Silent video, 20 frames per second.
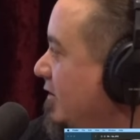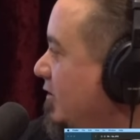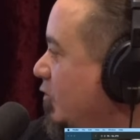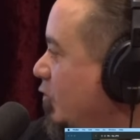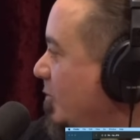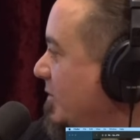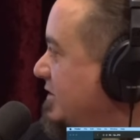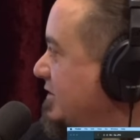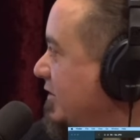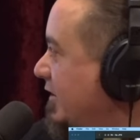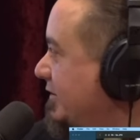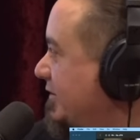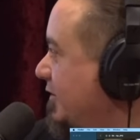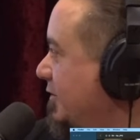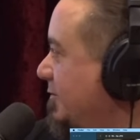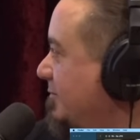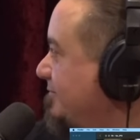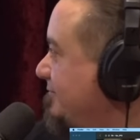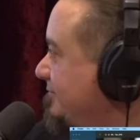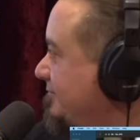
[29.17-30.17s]
almost like
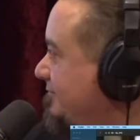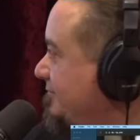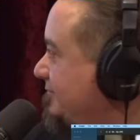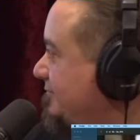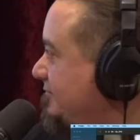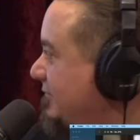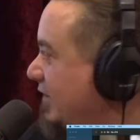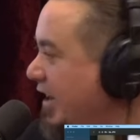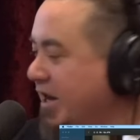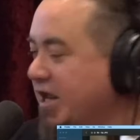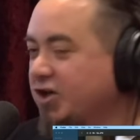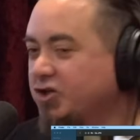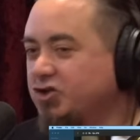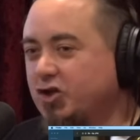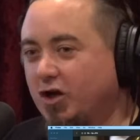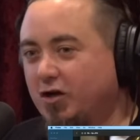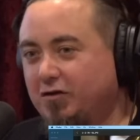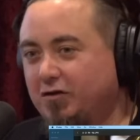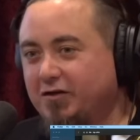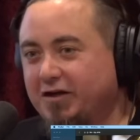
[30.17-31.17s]
an
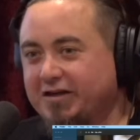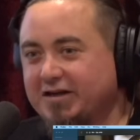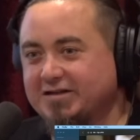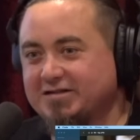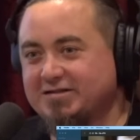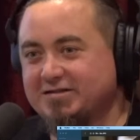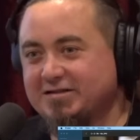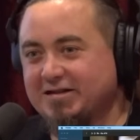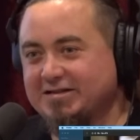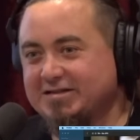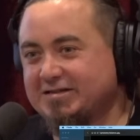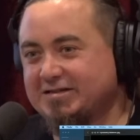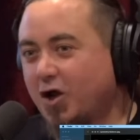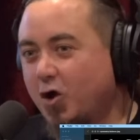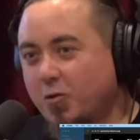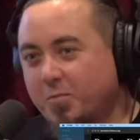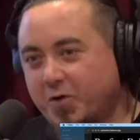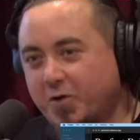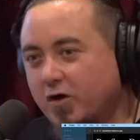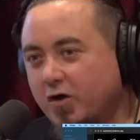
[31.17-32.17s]
eggshell. Like it's
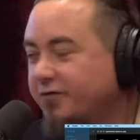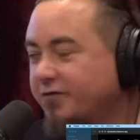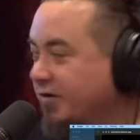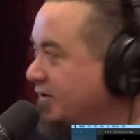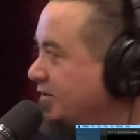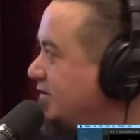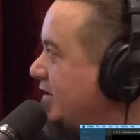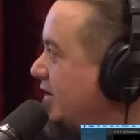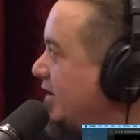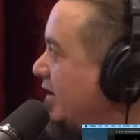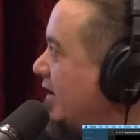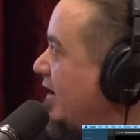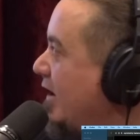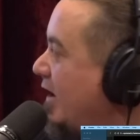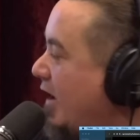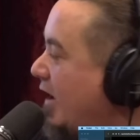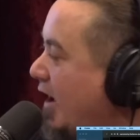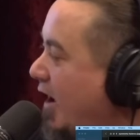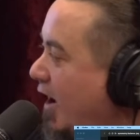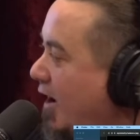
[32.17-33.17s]
so perfect.
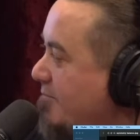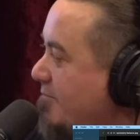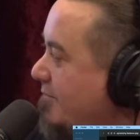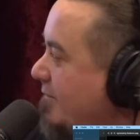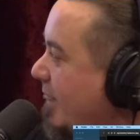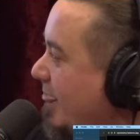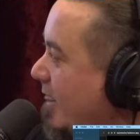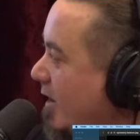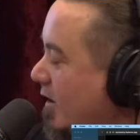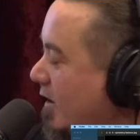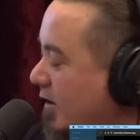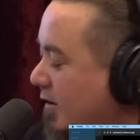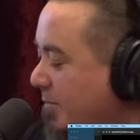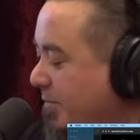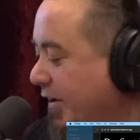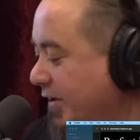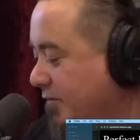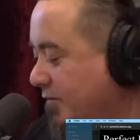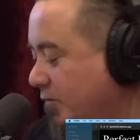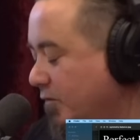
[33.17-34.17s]

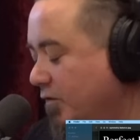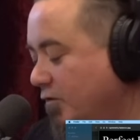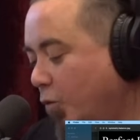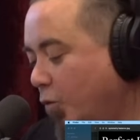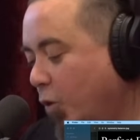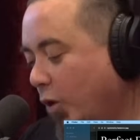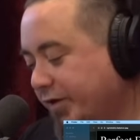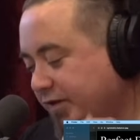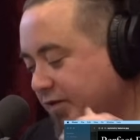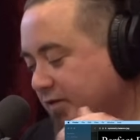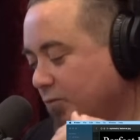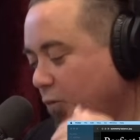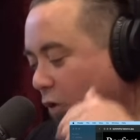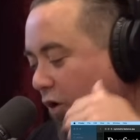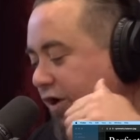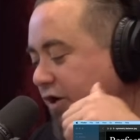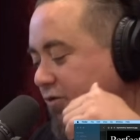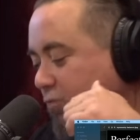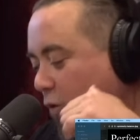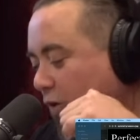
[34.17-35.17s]
But
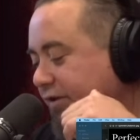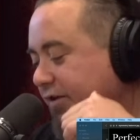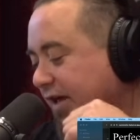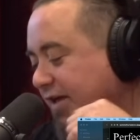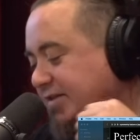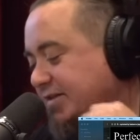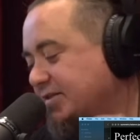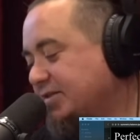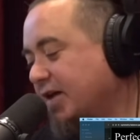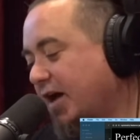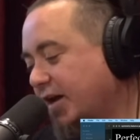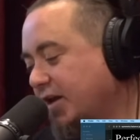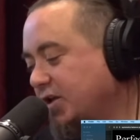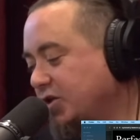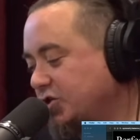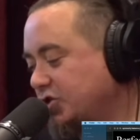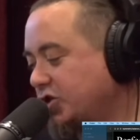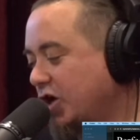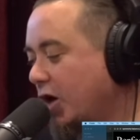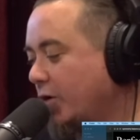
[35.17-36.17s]
what that study
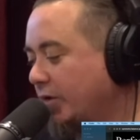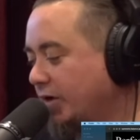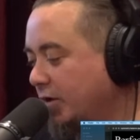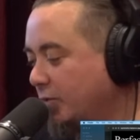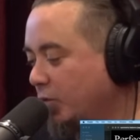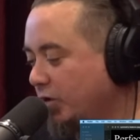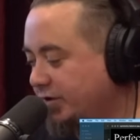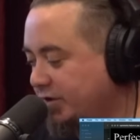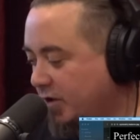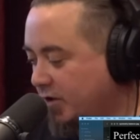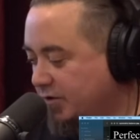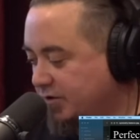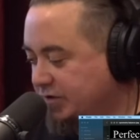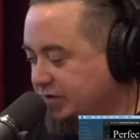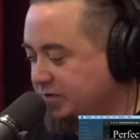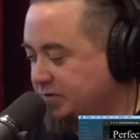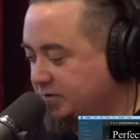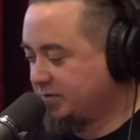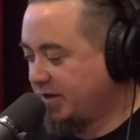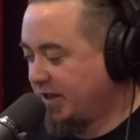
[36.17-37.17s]
is showing, and what
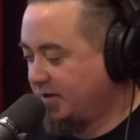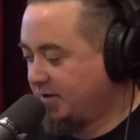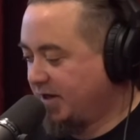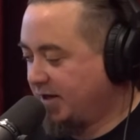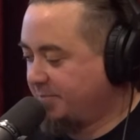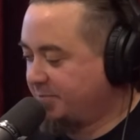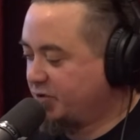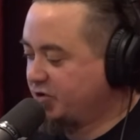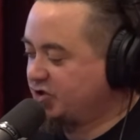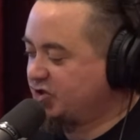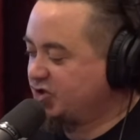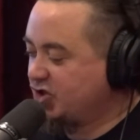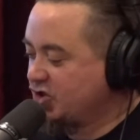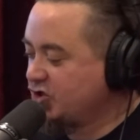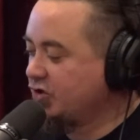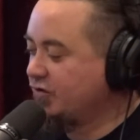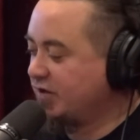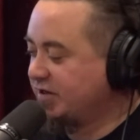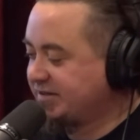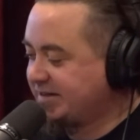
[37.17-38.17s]
that
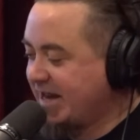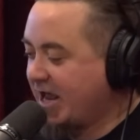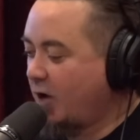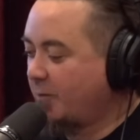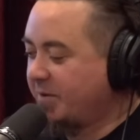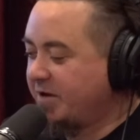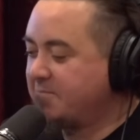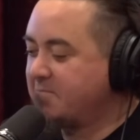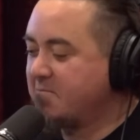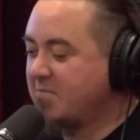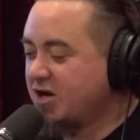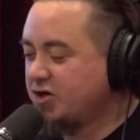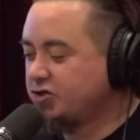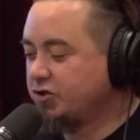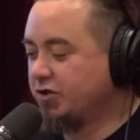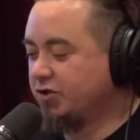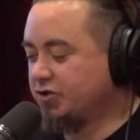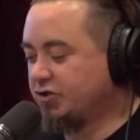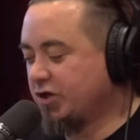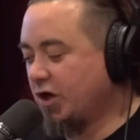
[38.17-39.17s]
precision that's now been
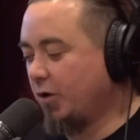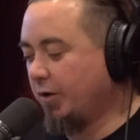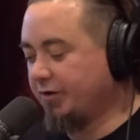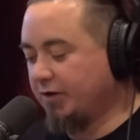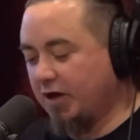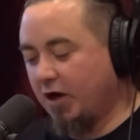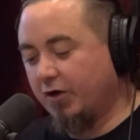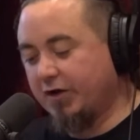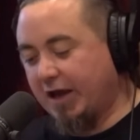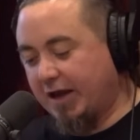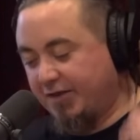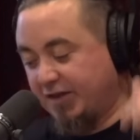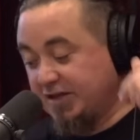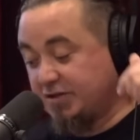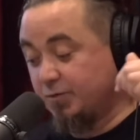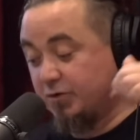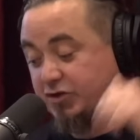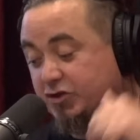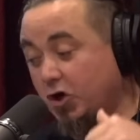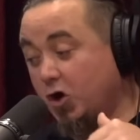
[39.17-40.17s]
measured is showing, that okay, these
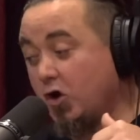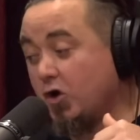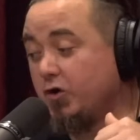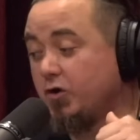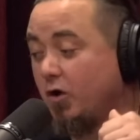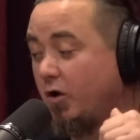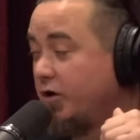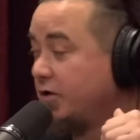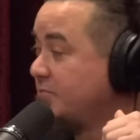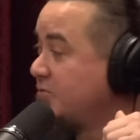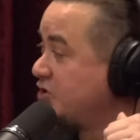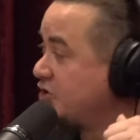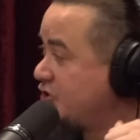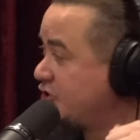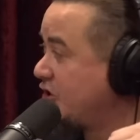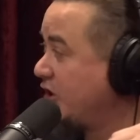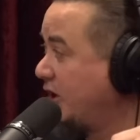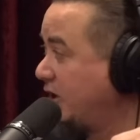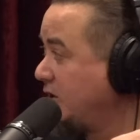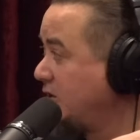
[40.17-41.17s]
were turned on a
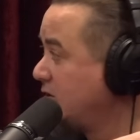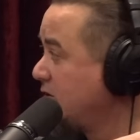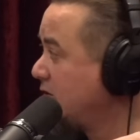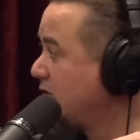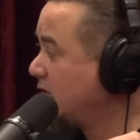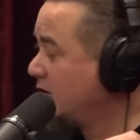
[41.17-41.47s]
machine.